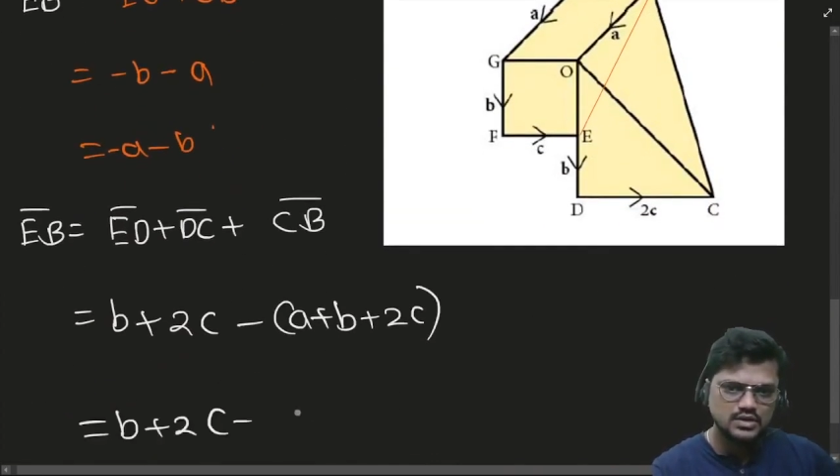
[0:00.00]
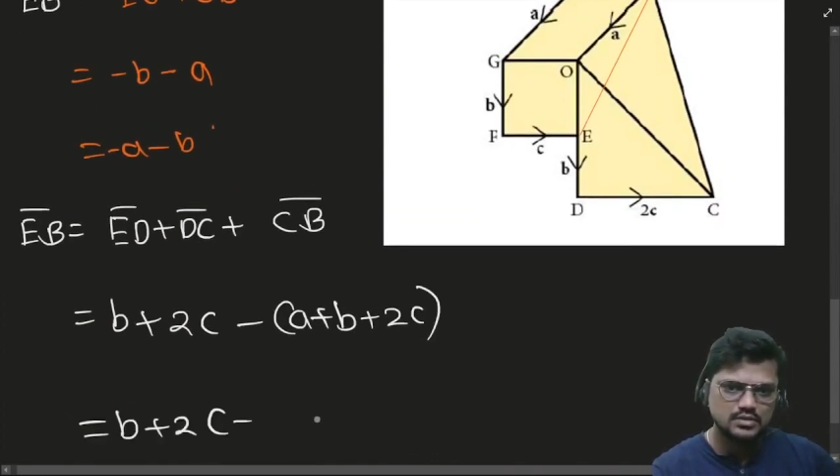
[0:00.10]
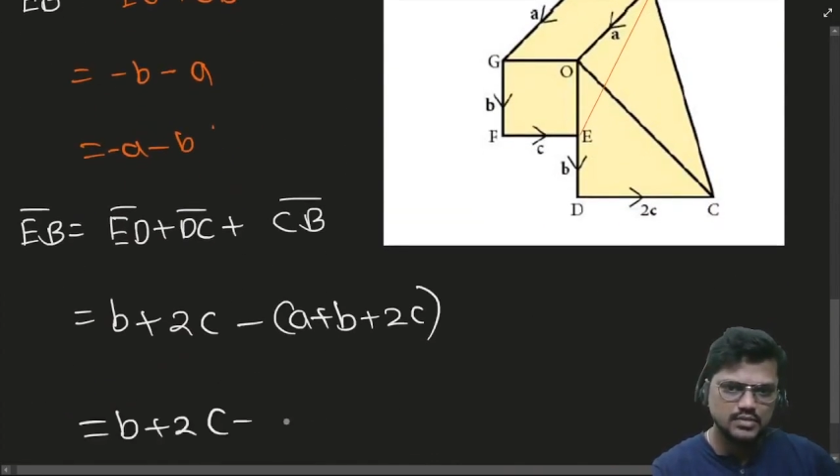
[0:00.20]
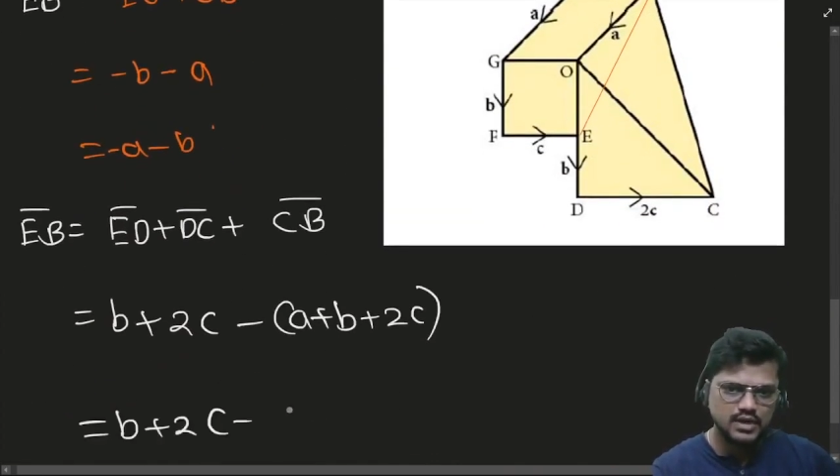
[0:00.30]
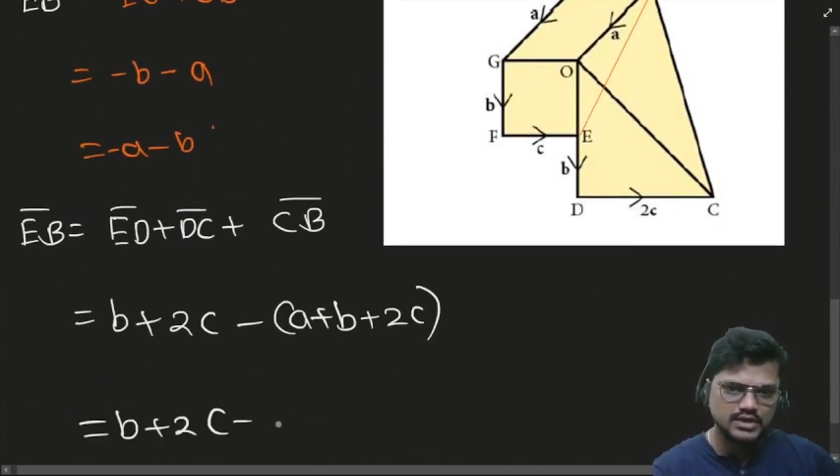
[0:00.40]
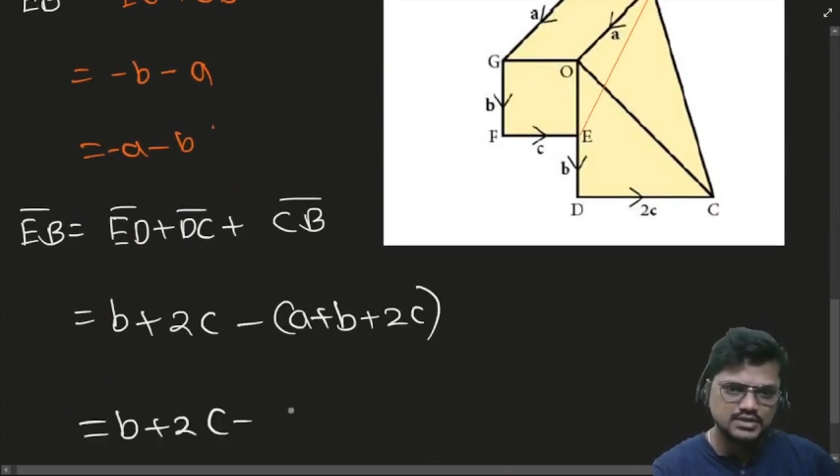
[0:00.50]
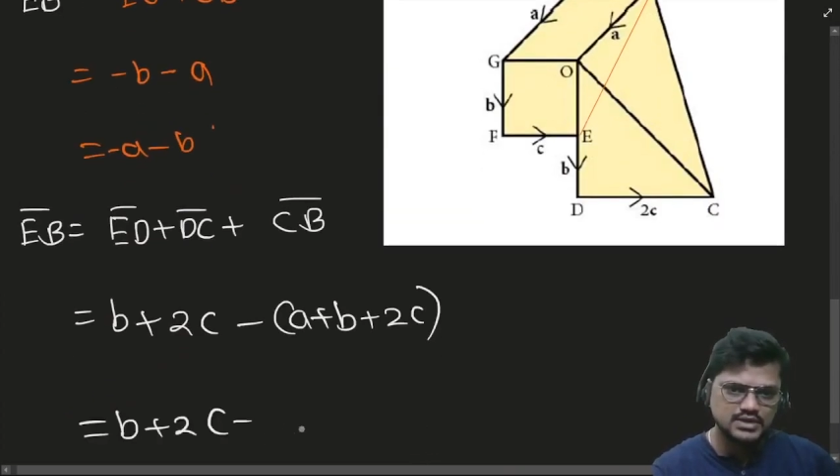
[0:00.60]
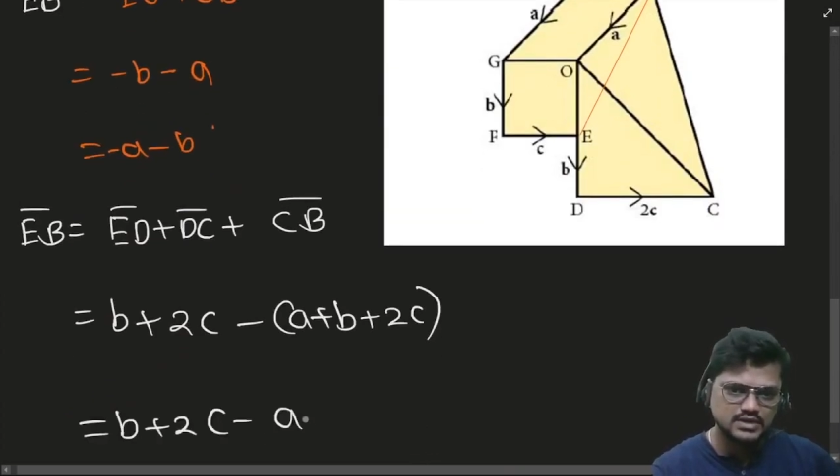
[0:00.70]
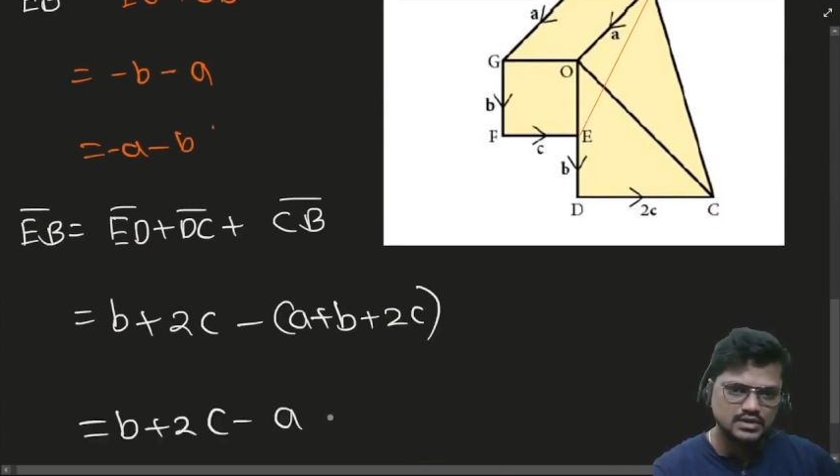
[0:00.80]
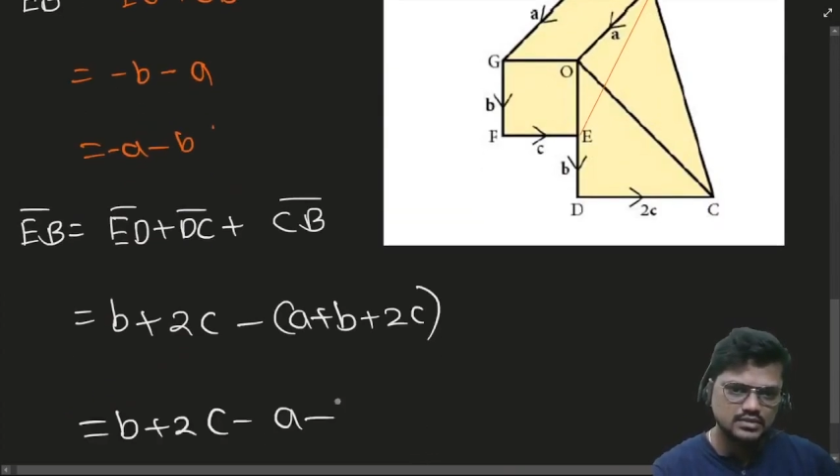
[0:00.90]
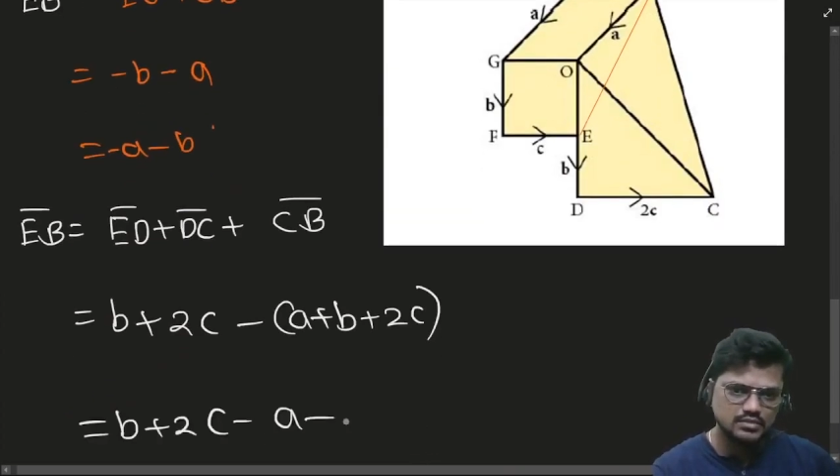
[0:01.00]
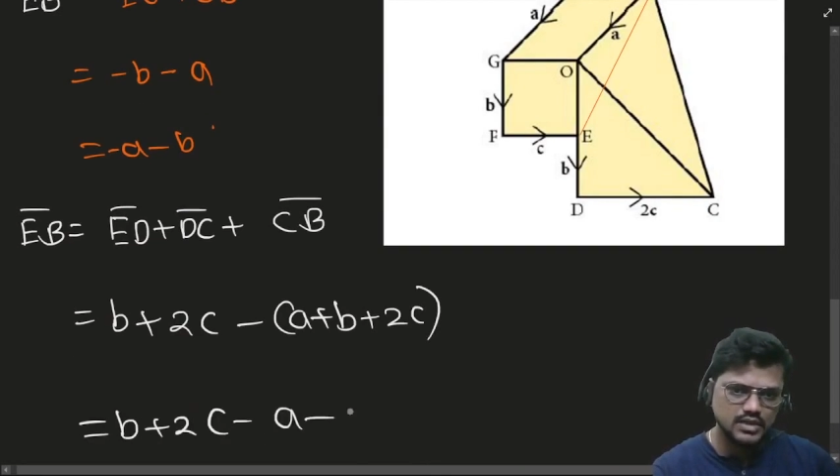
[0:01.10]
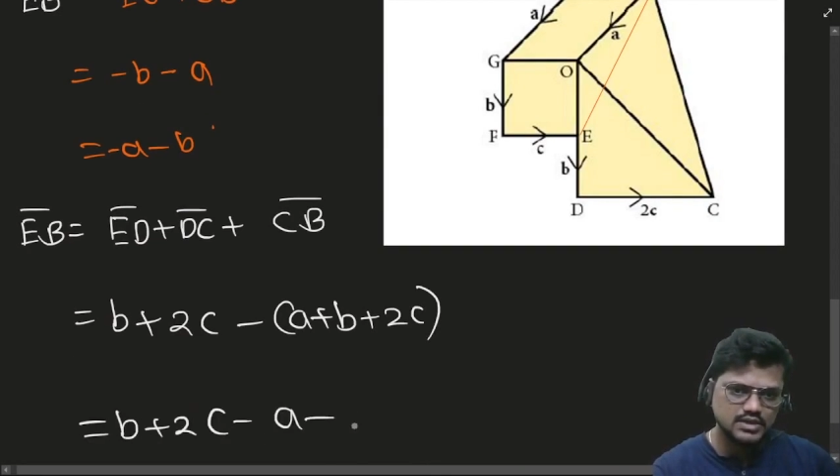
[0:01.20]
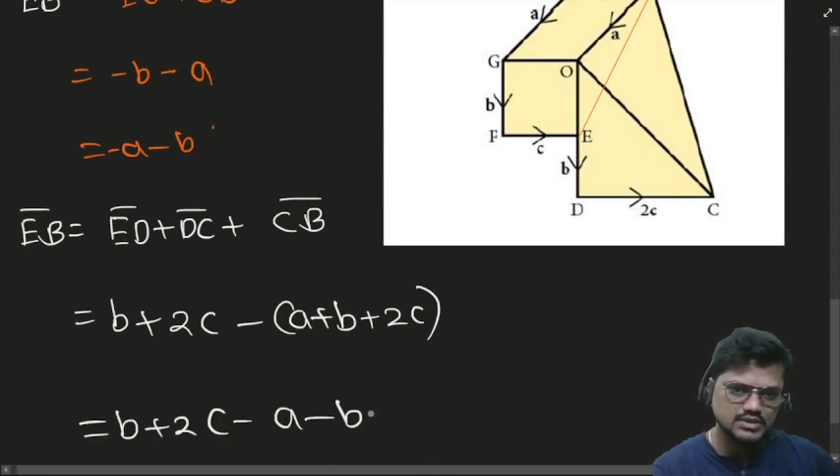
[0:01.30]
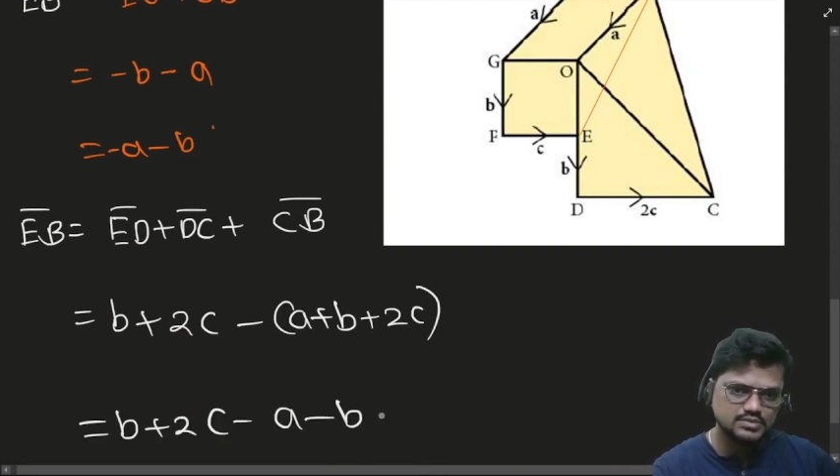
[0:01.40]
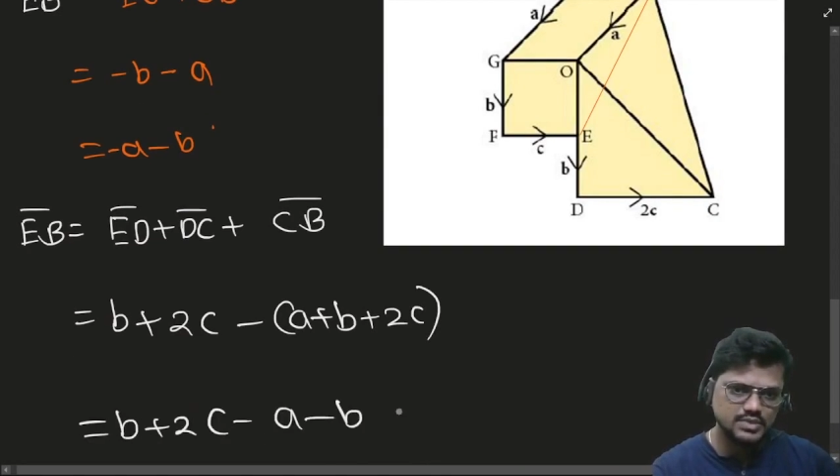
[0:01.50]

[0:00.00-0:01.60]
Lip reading: minus A minus